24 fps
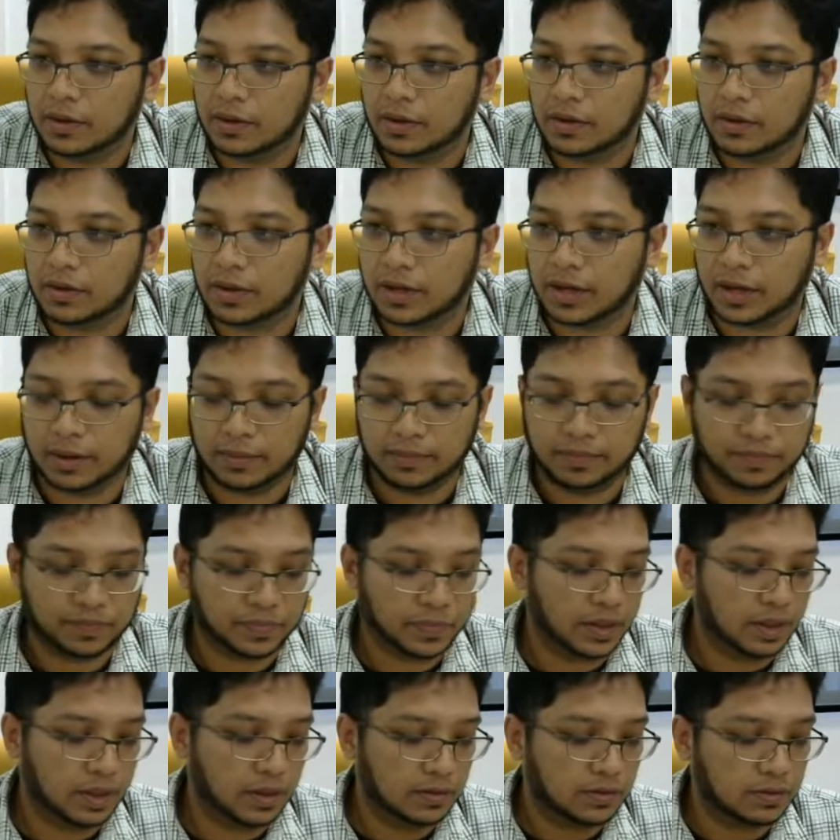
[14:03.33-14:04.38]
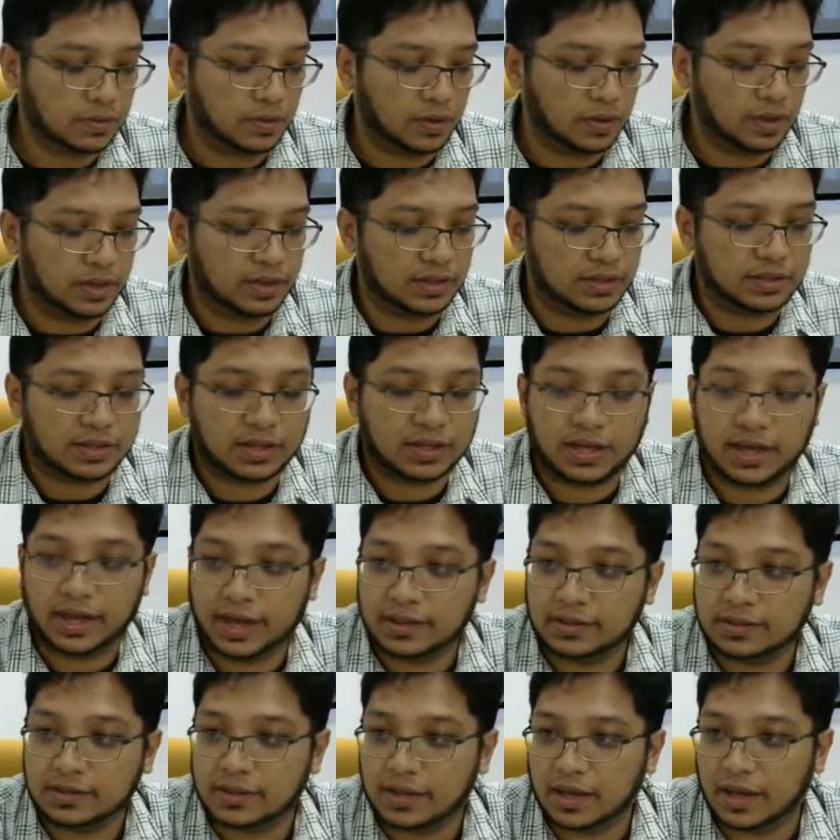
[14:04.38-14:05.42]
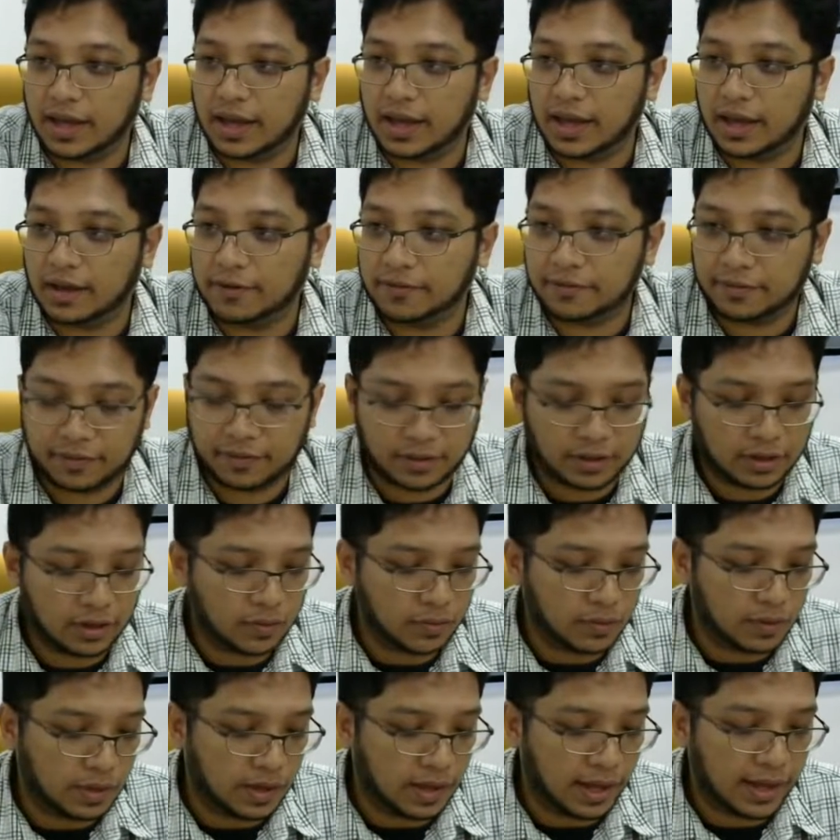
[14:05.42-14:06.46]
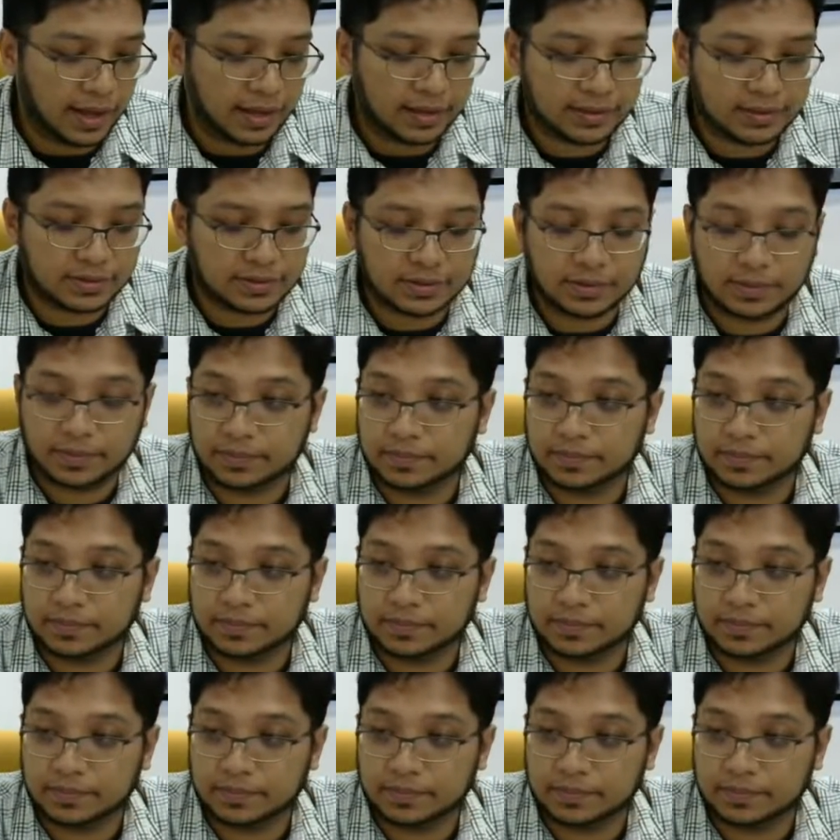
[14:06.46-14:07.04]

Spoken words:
Okay, so in this case, f equal x.